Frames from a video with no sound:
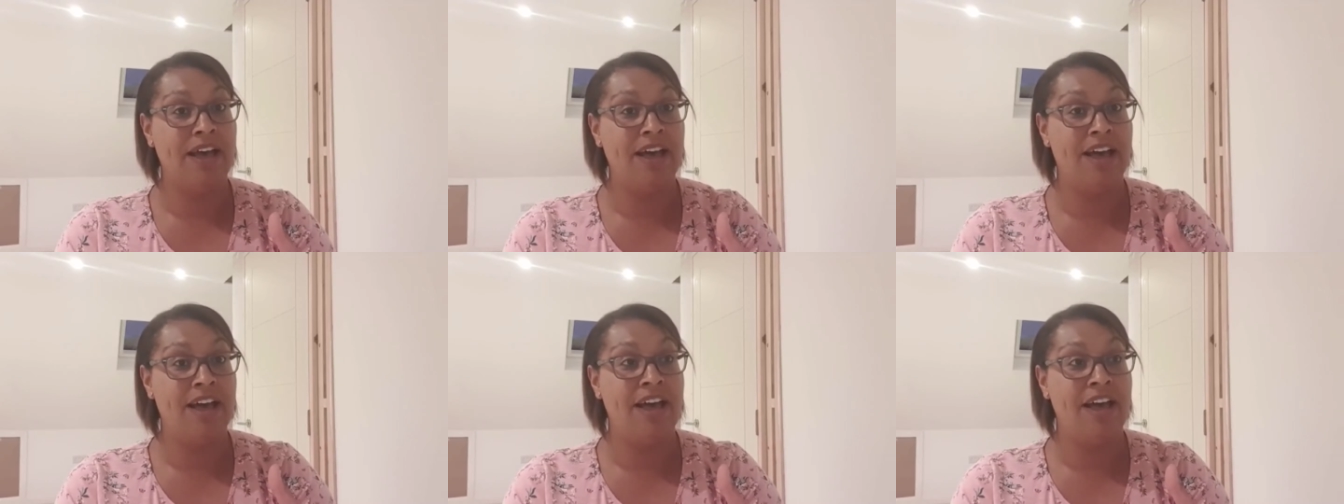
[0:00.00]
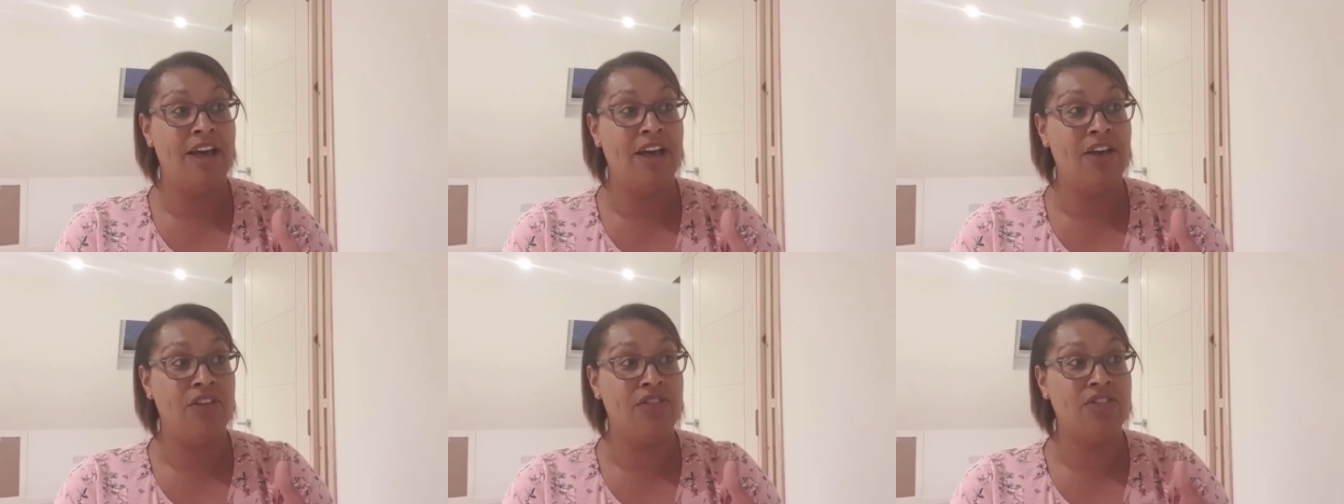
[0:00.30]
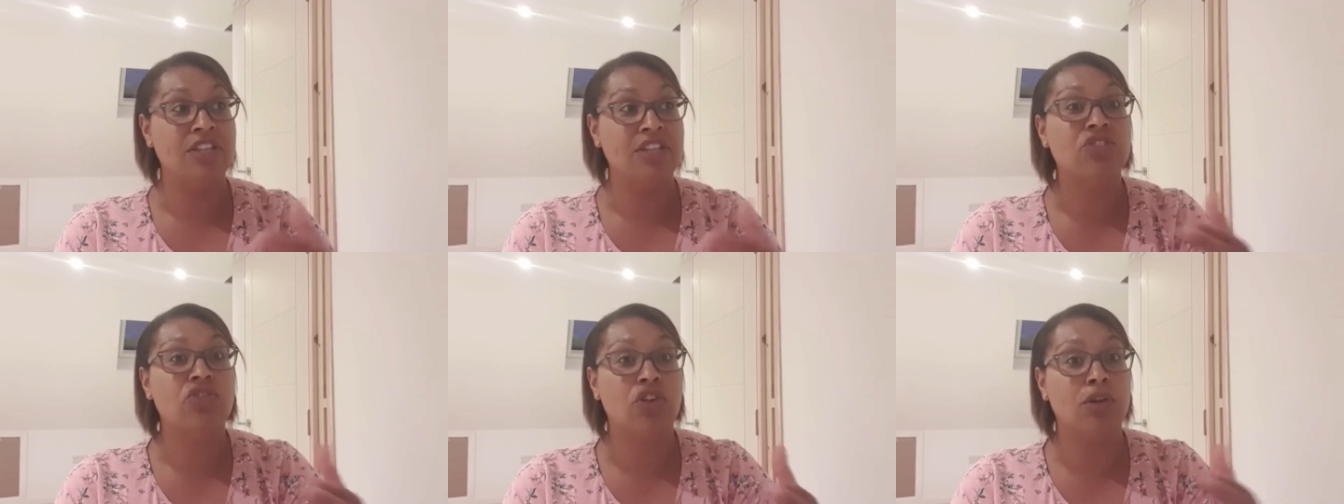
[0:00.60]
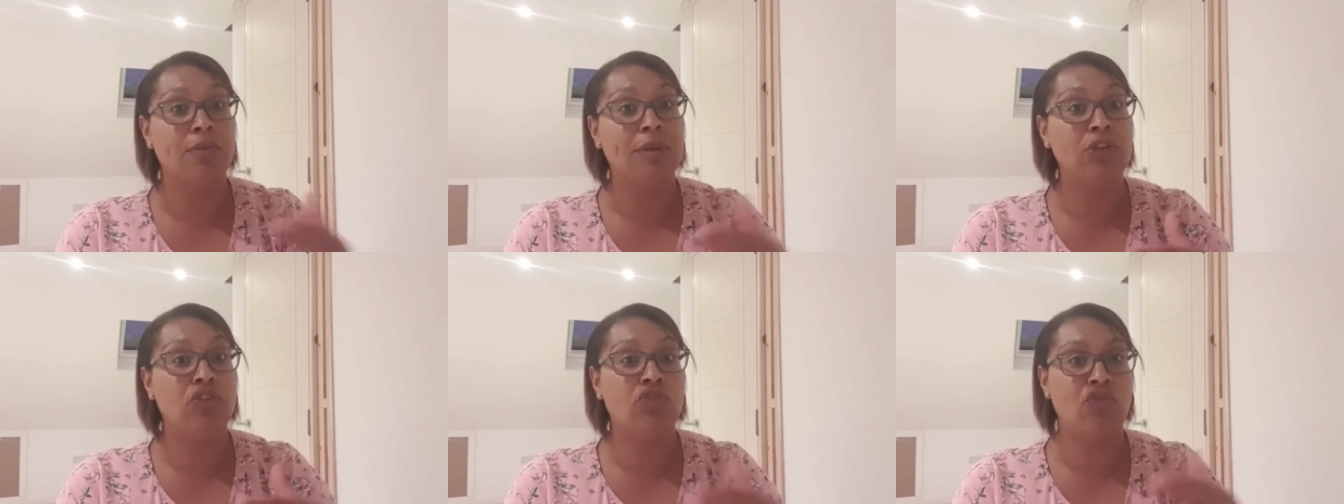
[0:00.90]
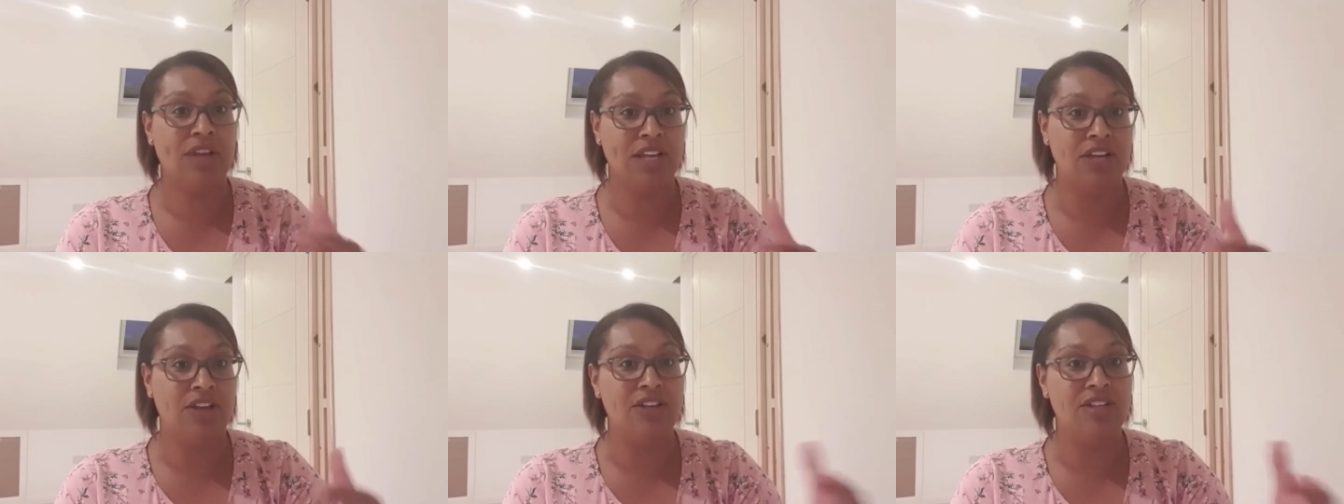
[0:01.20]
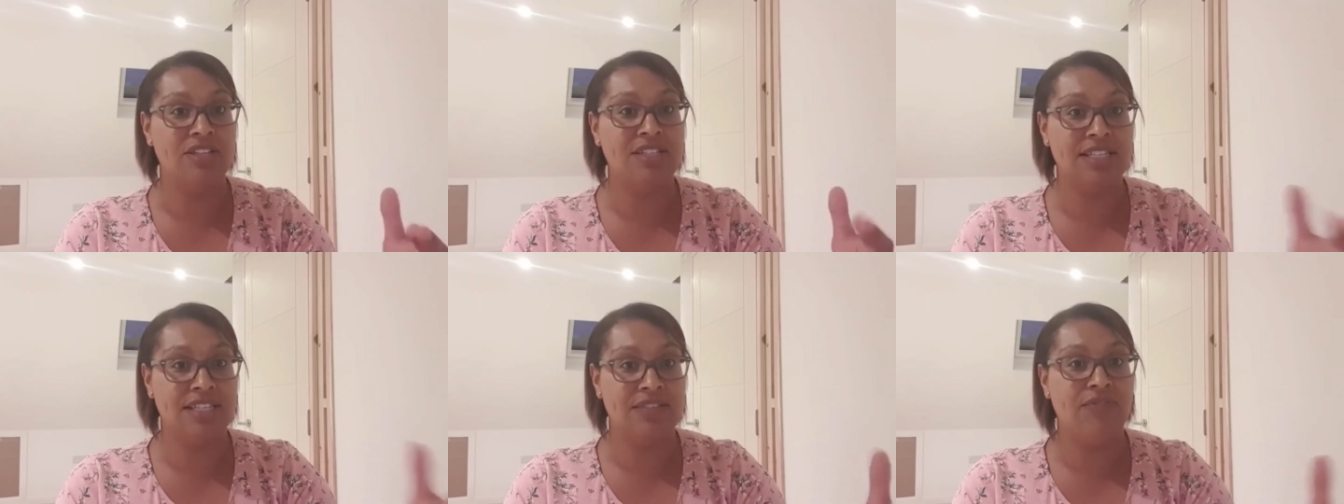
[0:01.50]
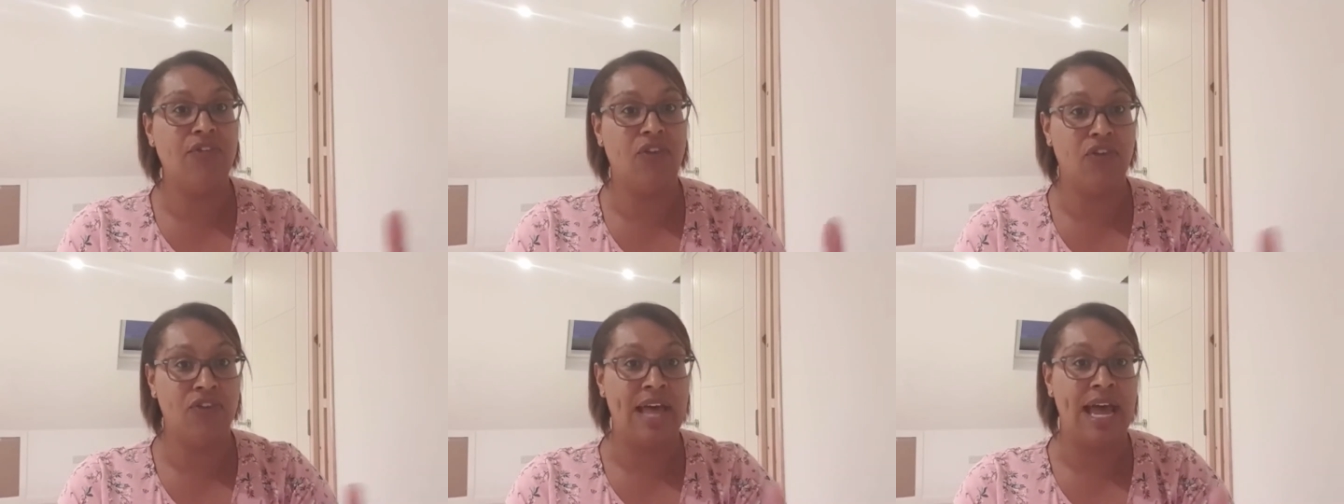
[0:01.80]
there's got to be triggers
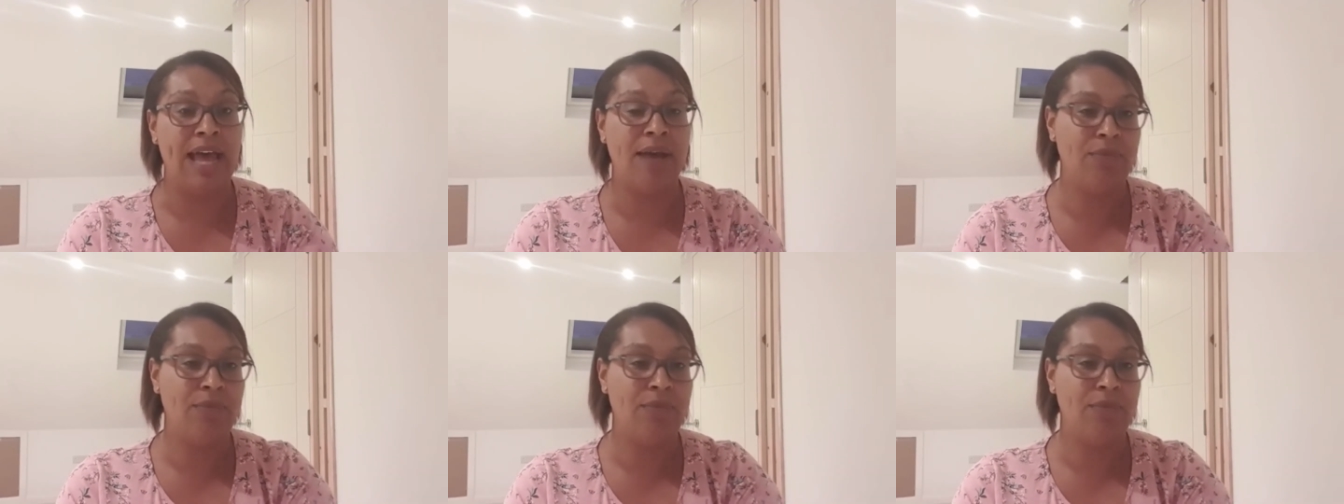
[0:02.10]
for that,